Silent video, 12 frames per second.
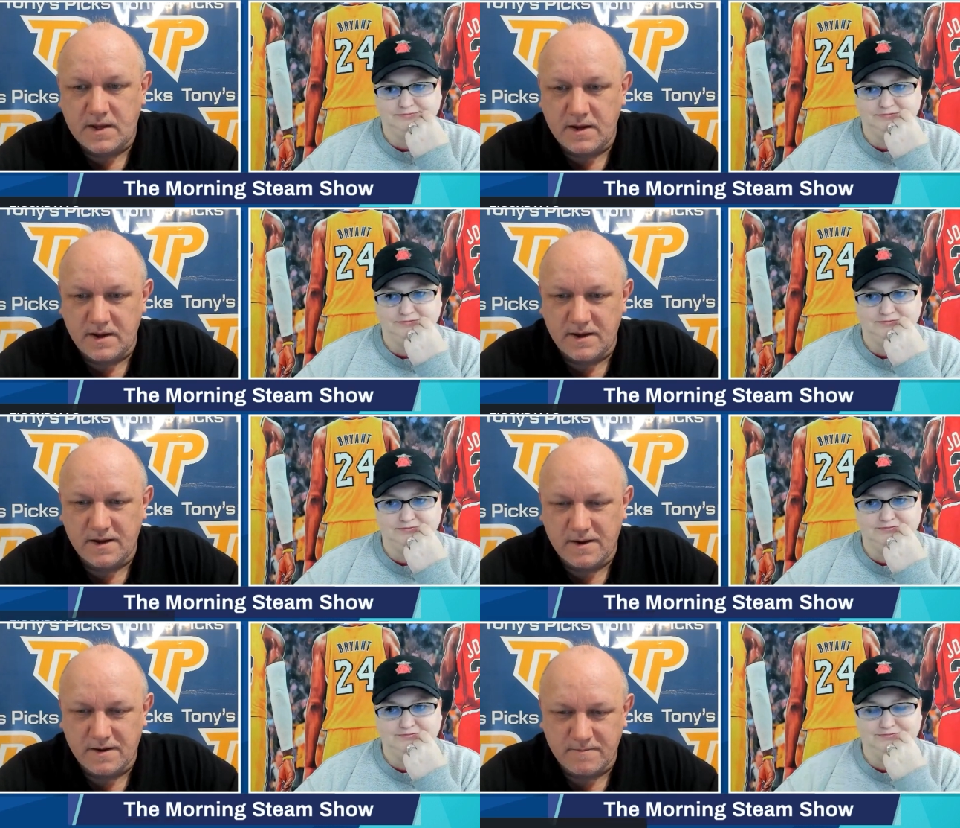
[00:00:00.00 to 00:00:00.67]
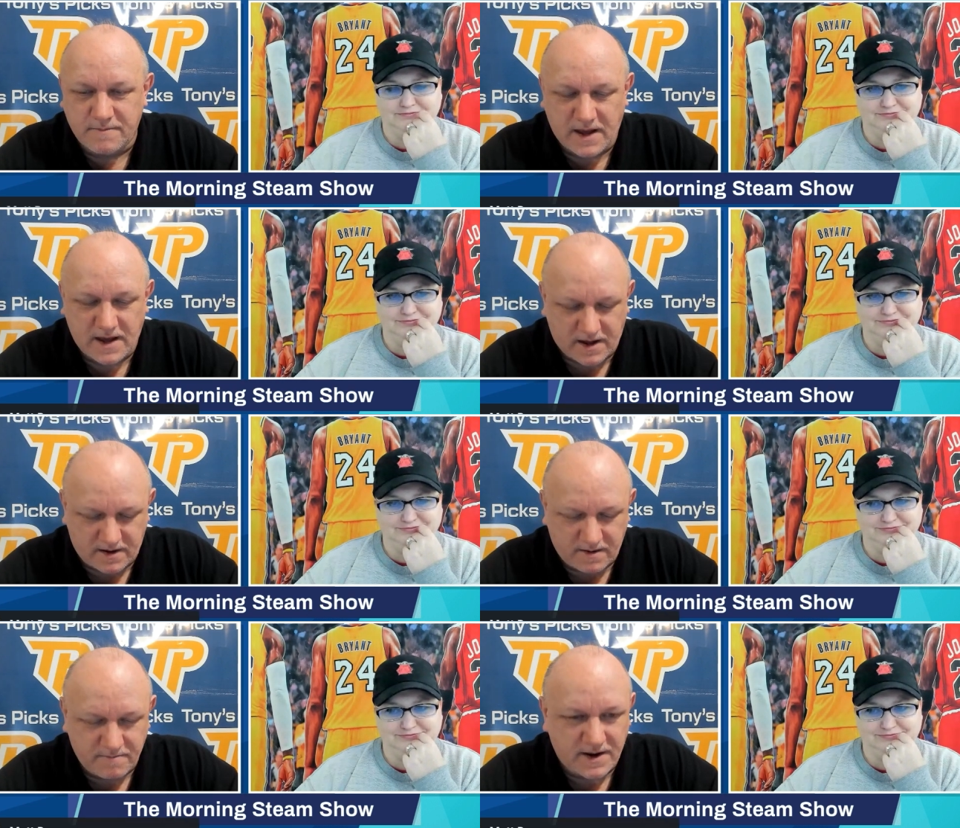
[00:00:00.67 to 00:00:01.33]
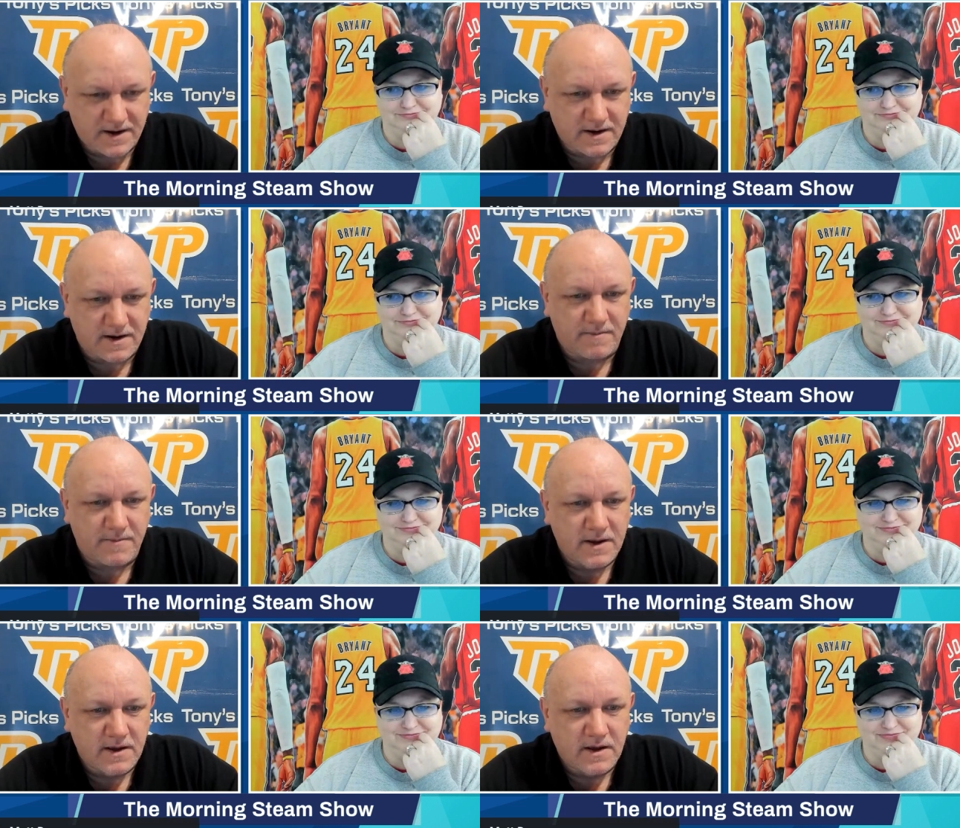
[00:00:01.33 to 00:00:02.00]
Speaker 1: Matt making up
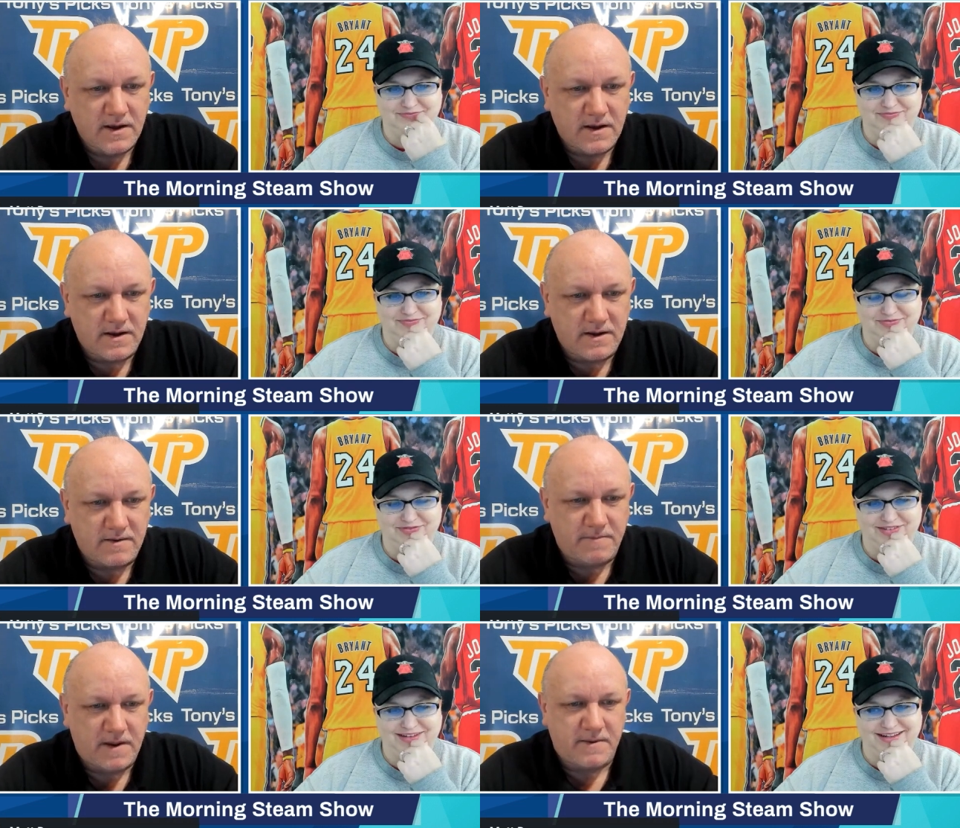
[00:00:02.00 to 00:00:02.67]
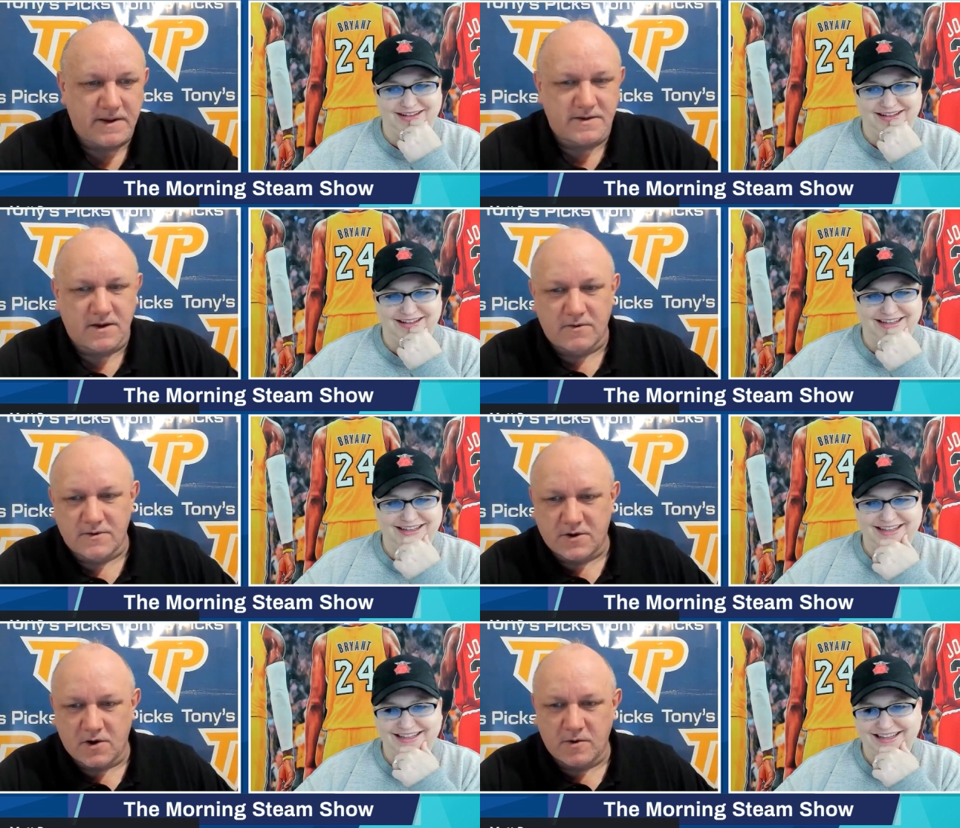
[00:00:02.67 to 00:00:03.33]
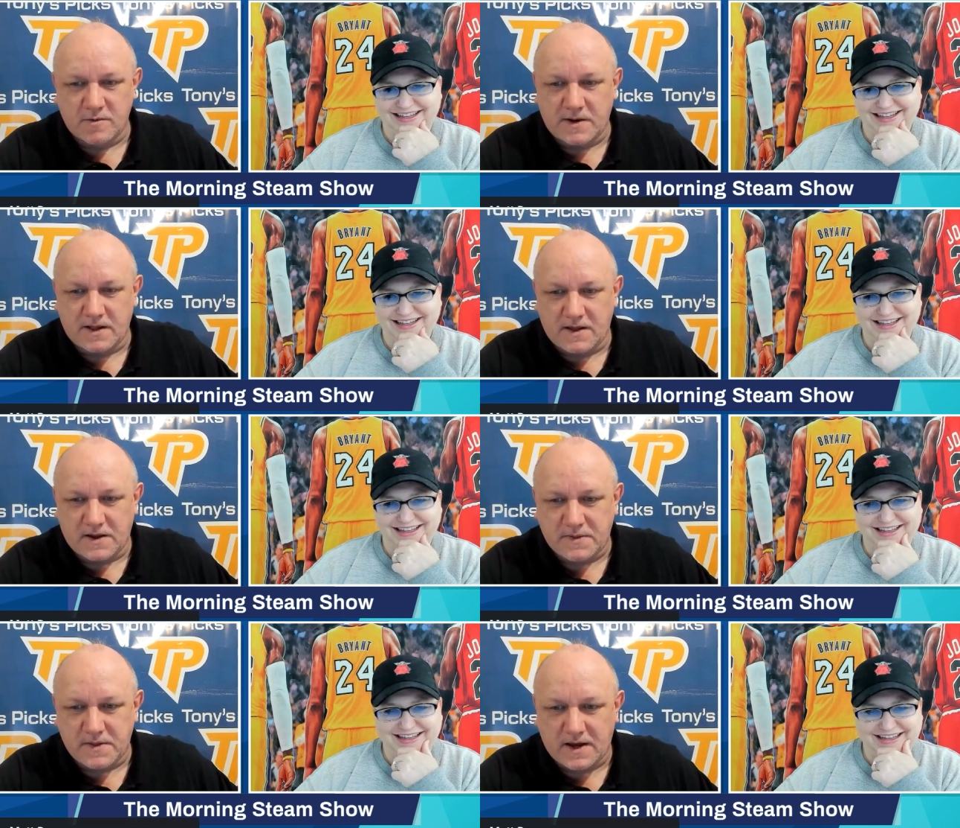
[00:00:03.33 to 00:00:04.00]
uh, maybe his own terms, but I
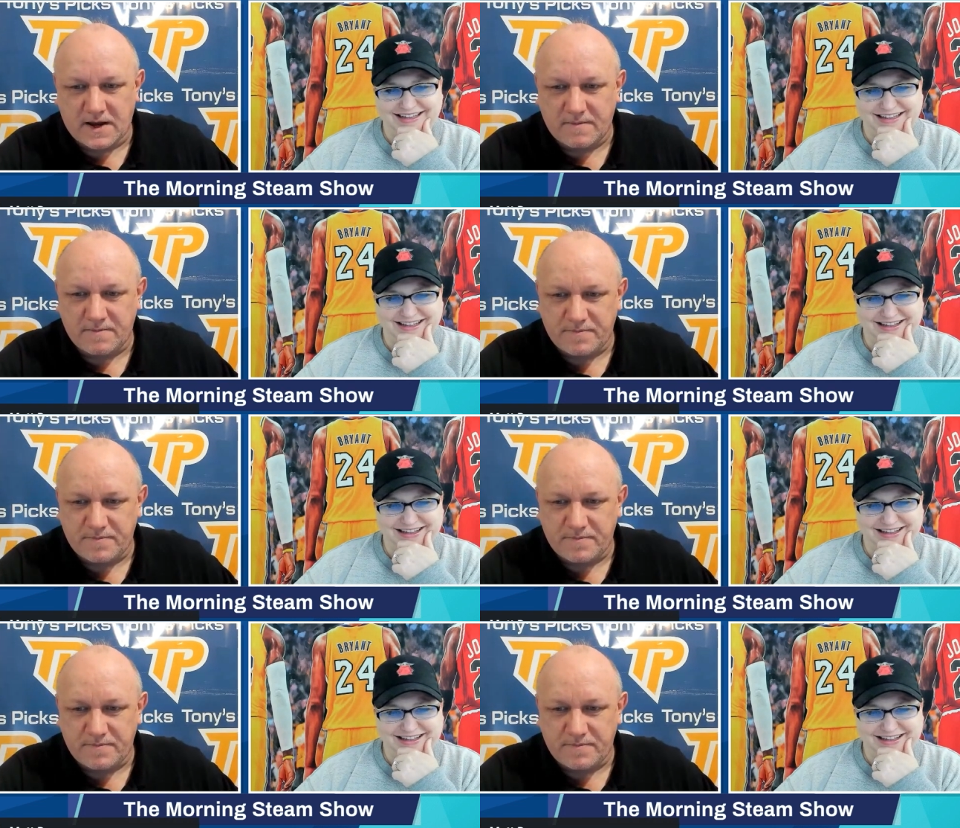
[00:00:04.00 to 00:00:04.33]
like that.